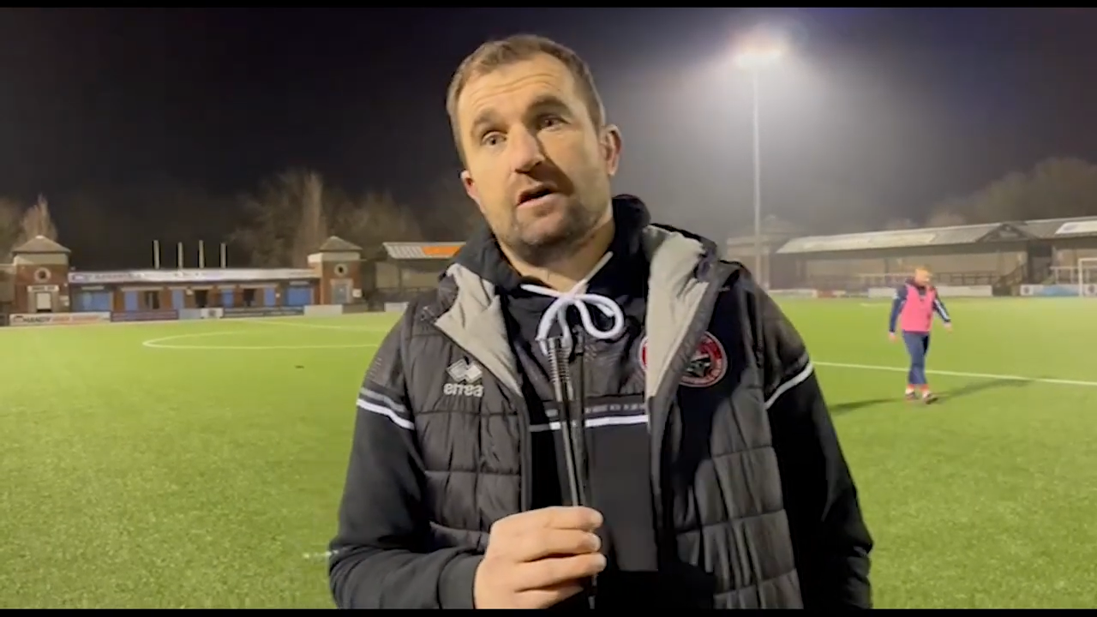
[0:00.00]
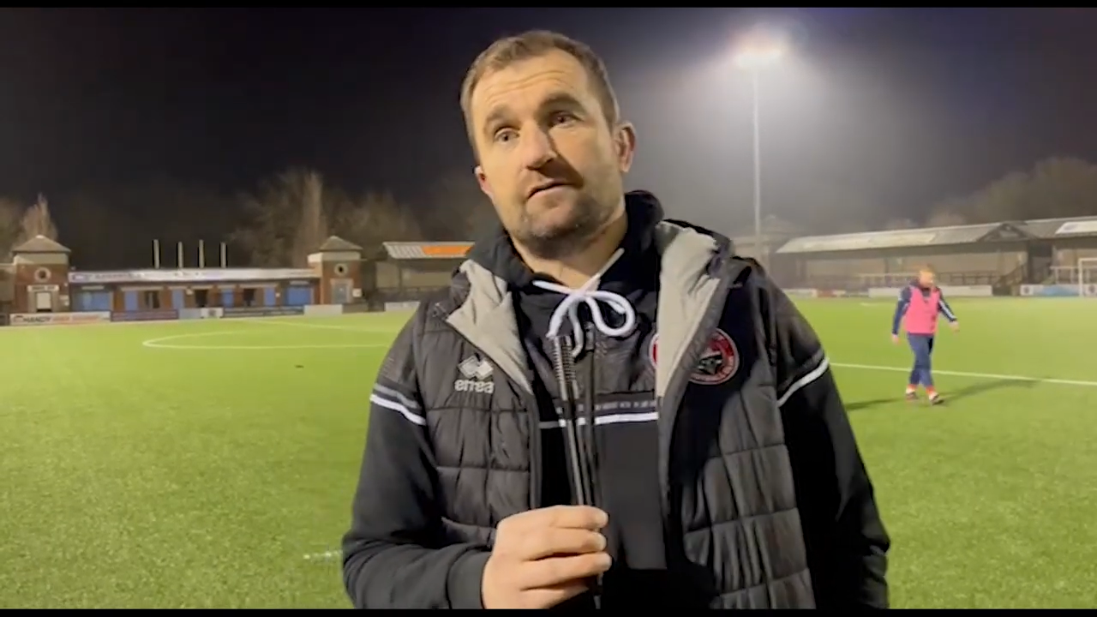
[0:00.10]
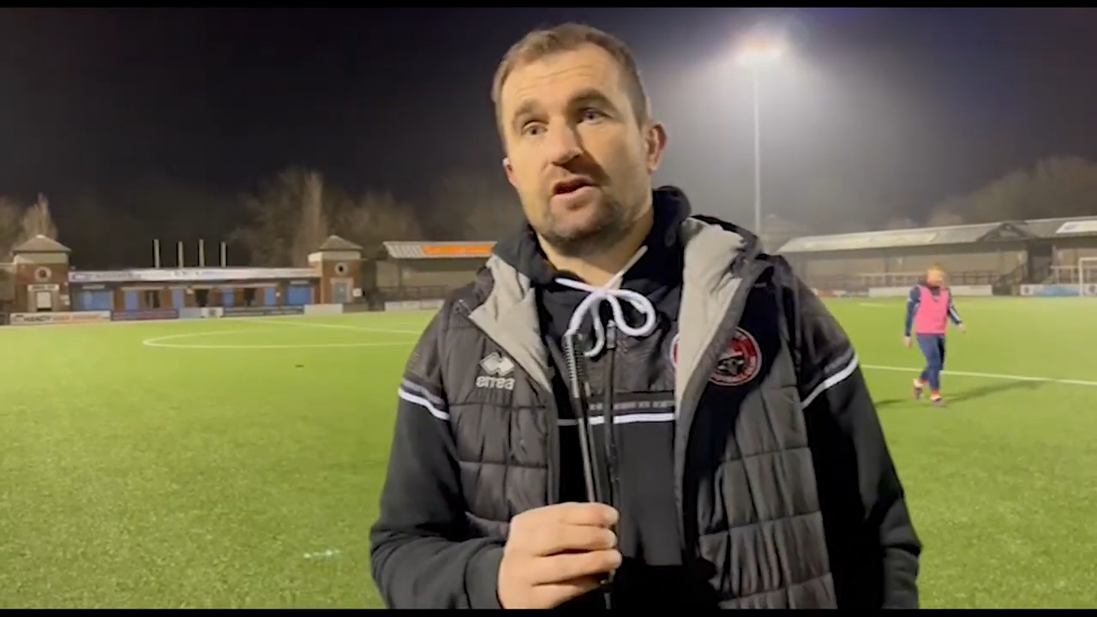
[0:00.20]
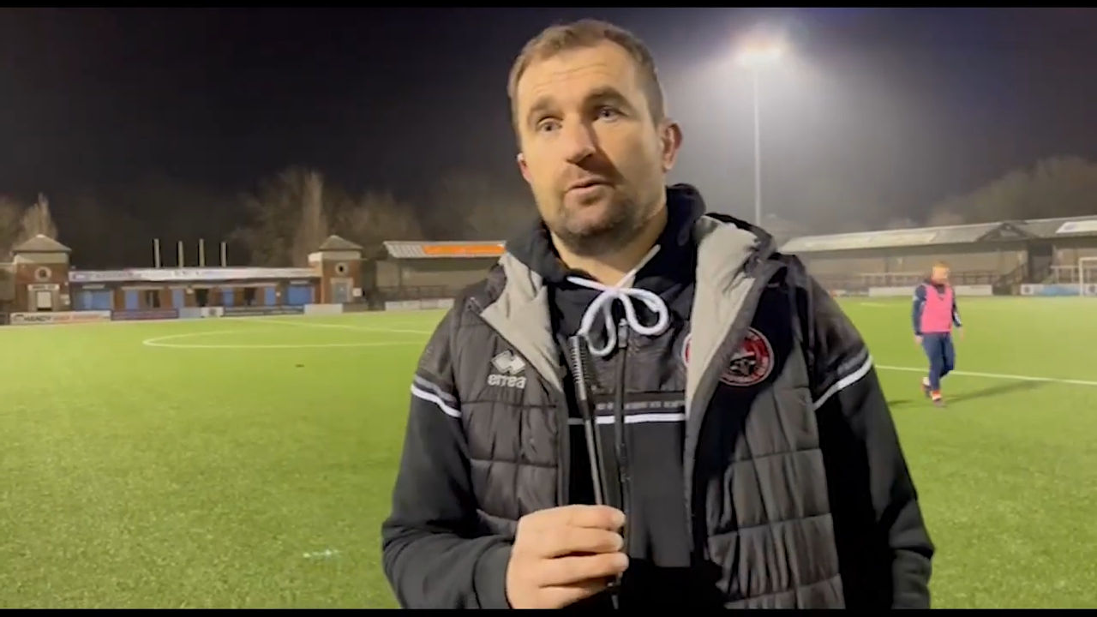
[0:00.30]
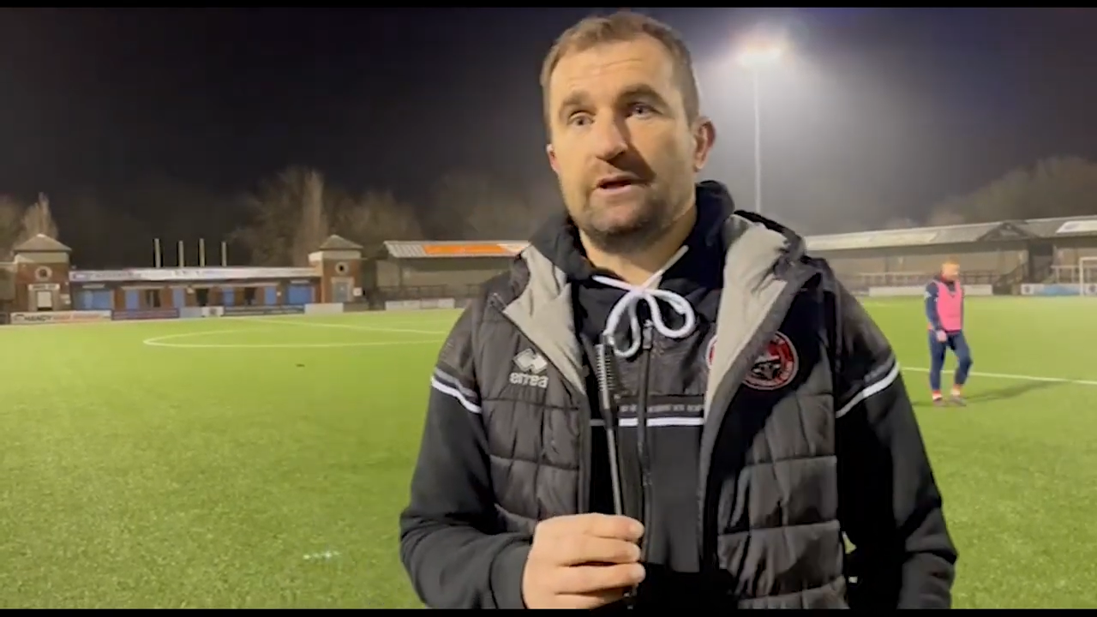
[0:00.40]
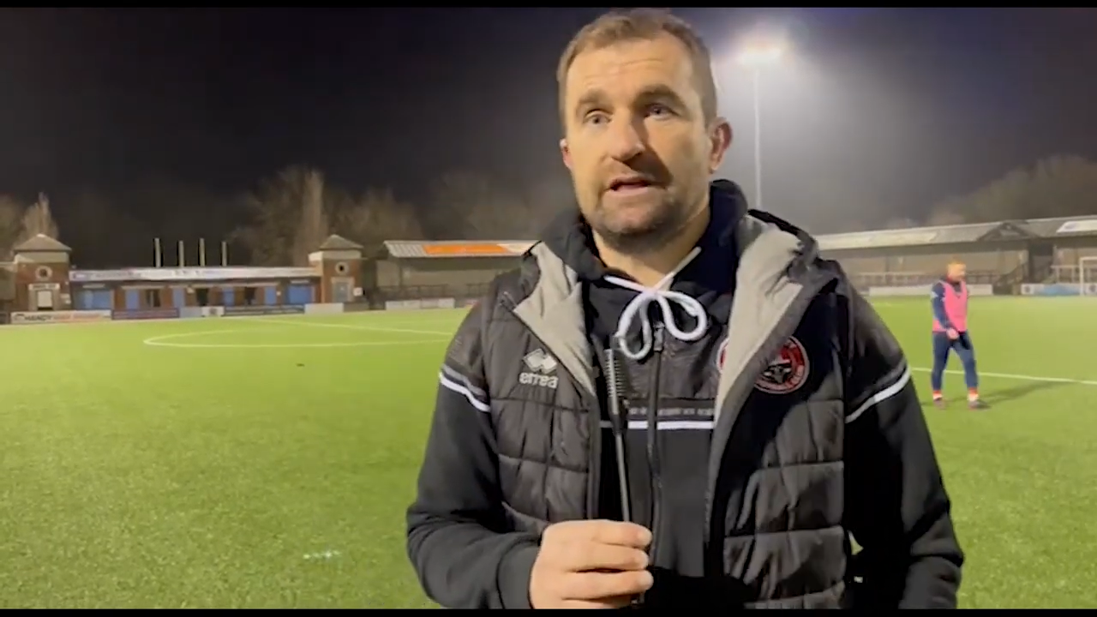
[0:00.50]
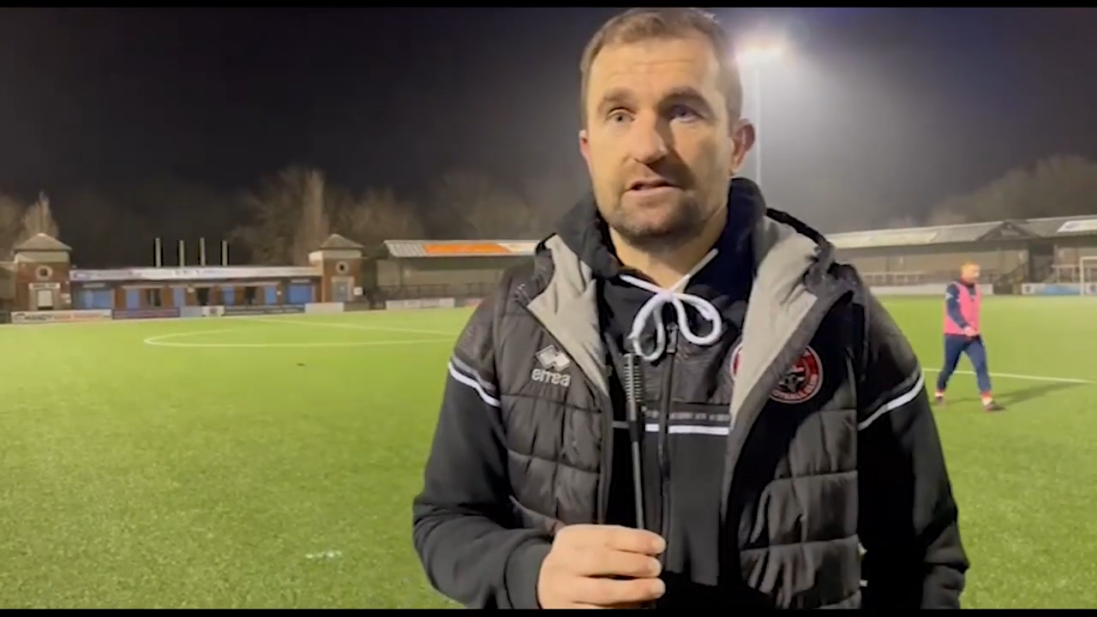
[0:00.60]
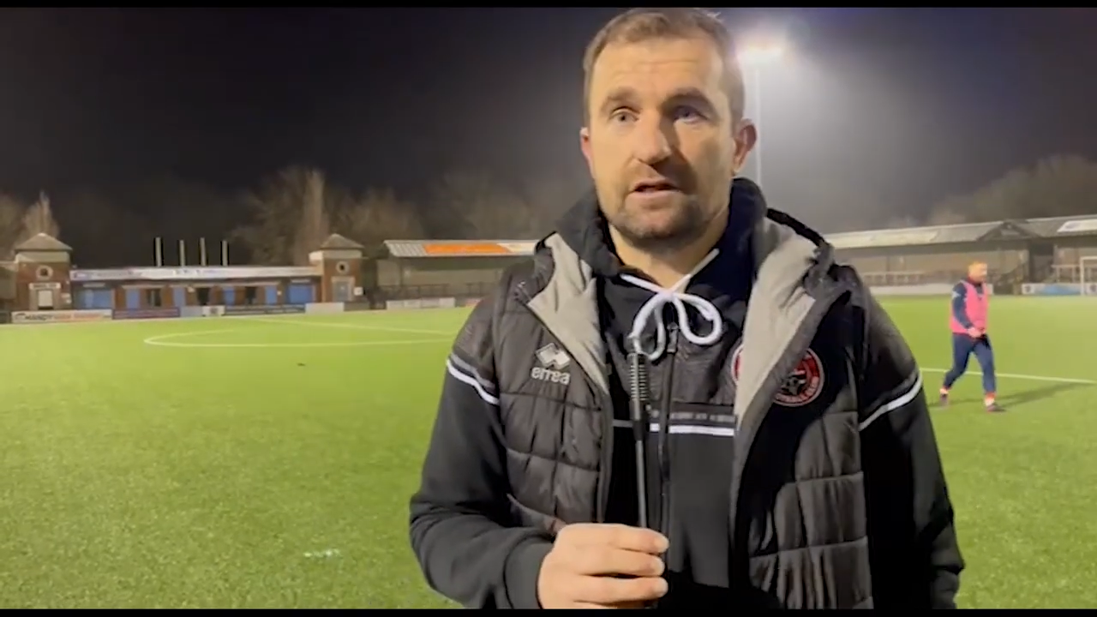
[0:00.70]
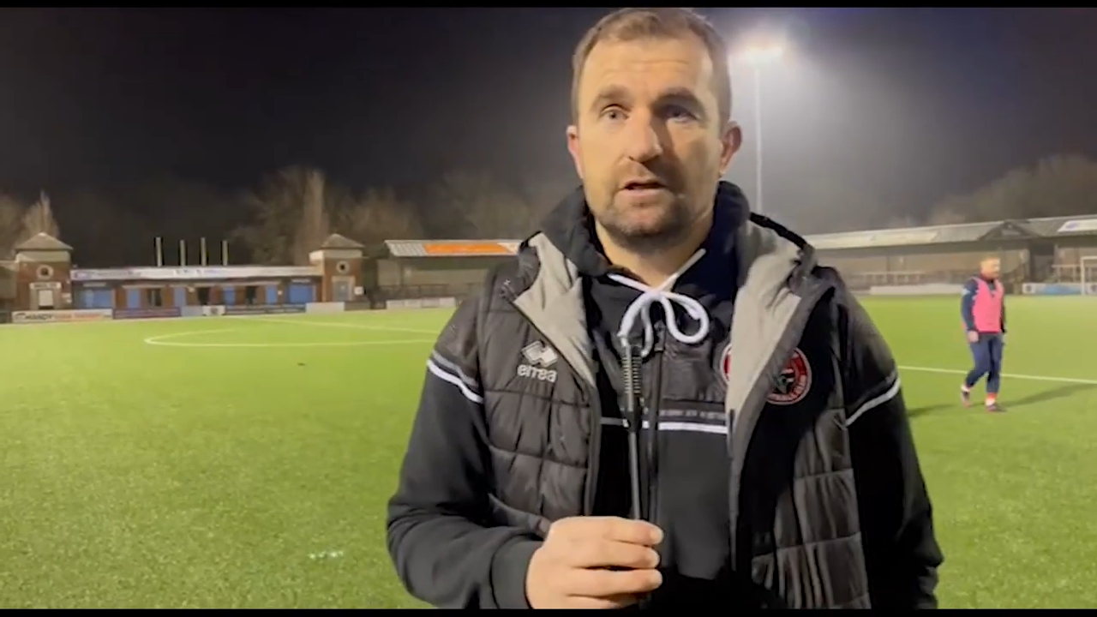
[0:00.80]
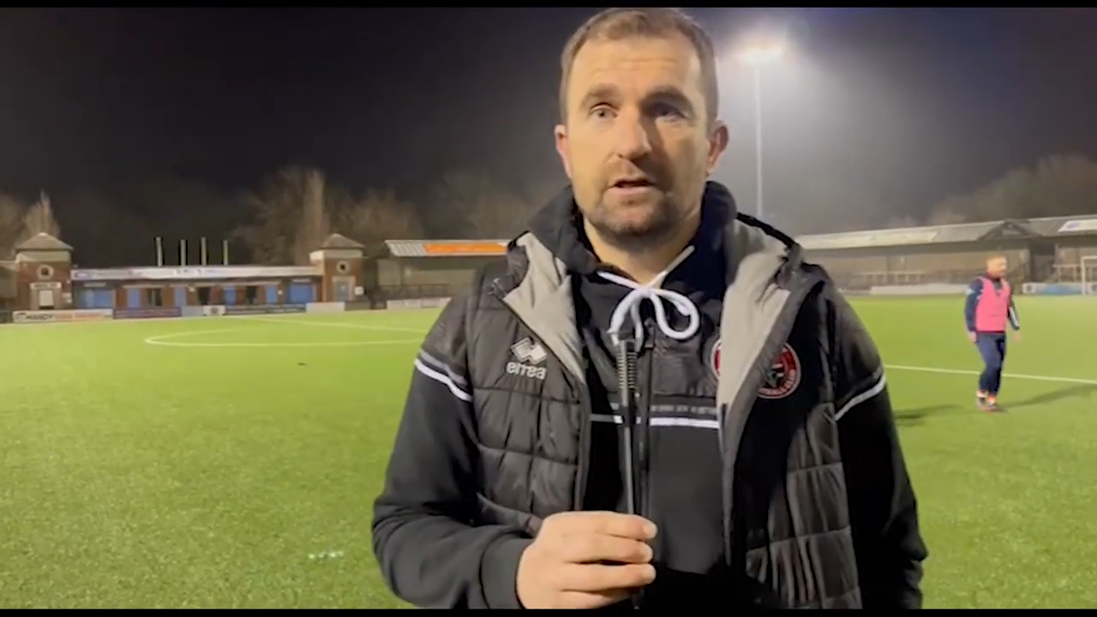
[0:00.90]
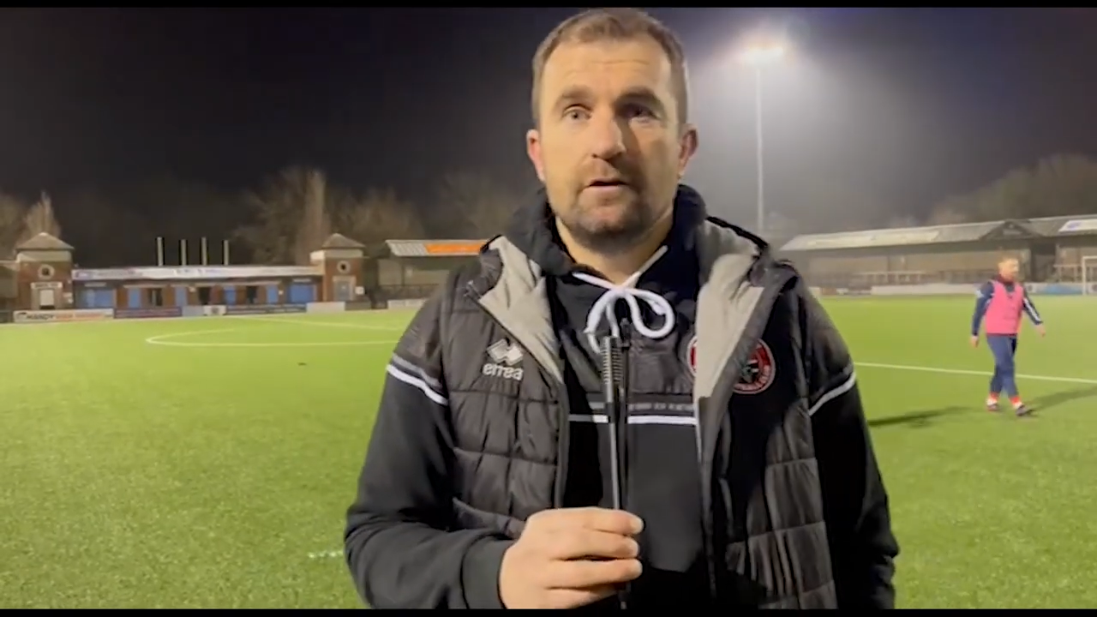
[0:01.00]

half time, we need to